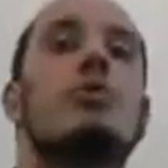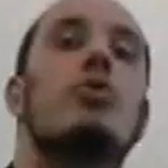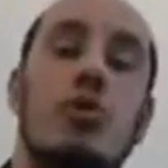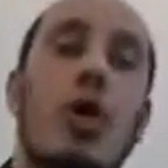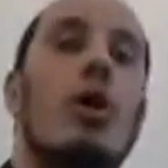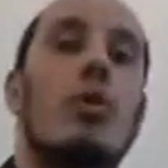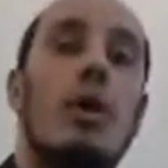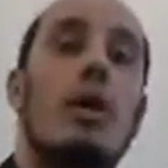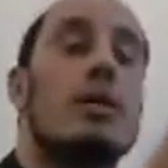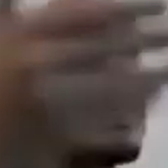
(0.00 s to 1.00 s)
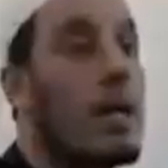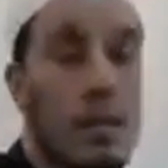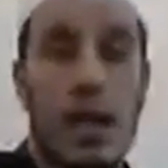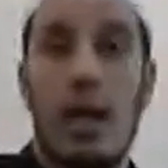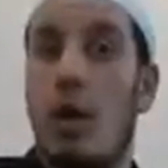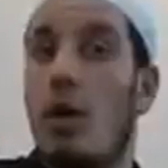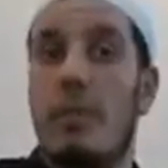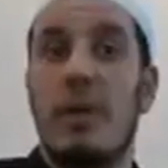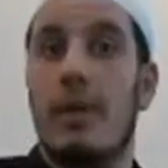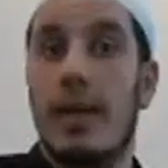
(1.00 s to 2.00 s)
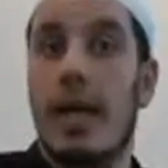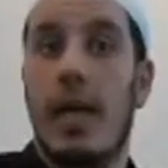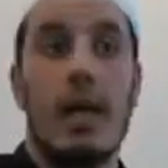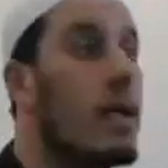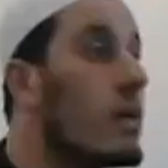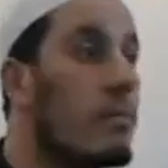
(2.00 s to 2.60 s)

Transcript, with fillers: to show that there are a lot of people there,